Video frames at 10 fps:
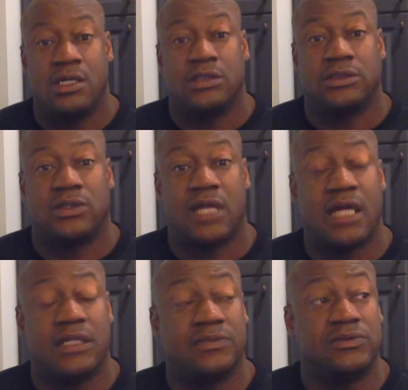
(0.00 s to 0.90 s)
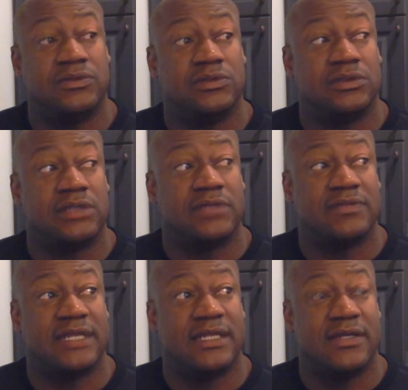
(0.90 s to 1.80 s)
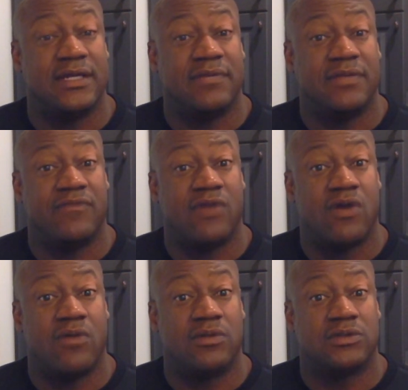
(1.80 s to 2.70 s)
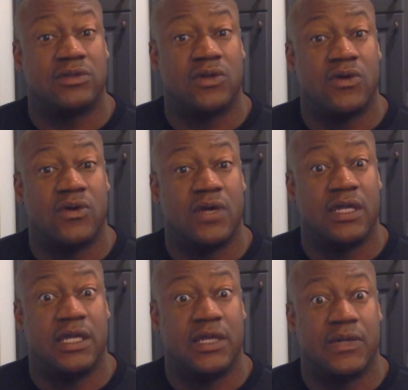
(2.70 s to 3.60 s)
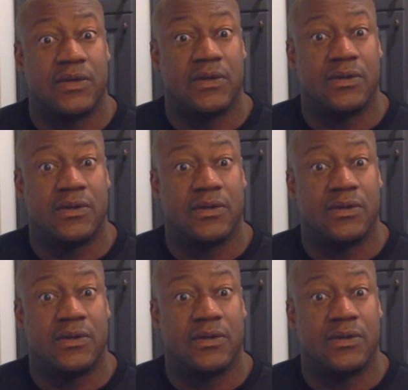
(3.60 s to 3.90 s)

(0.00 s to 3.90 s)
So a lot of these units have sat here empty for almost a year.